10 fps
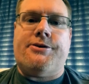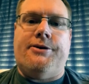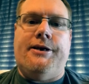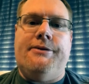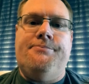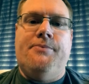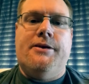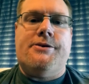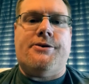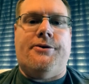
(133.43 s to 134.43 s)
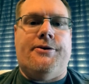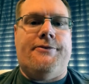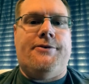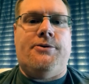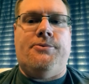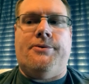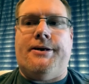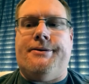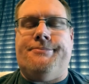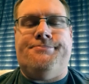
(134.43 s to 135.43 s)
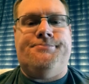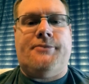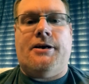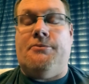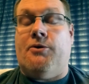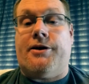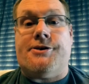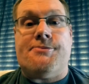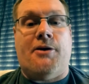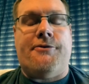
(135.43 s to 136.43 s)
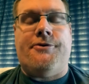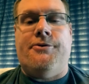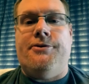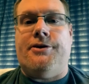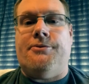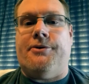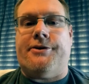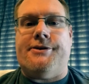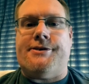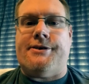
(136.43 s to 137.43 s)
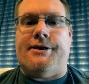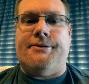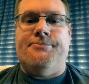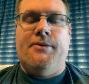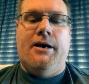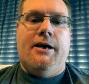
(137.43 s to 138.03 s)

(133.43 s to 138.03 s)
touchscreen, so if you uh, can work a smartphone, you can work this thing.